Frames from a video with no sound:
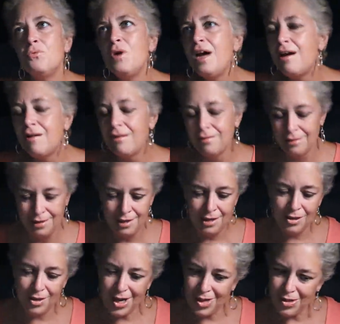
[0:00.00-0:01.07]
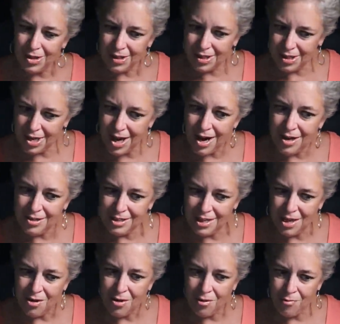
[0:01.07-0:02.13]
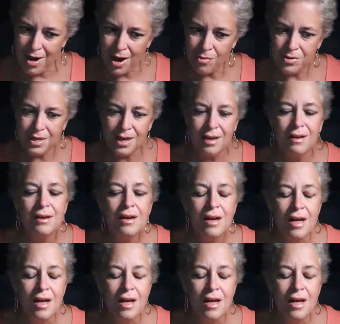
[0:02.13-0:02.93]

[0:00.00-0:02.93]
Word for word: Well, you gotta look at the cards that are around it.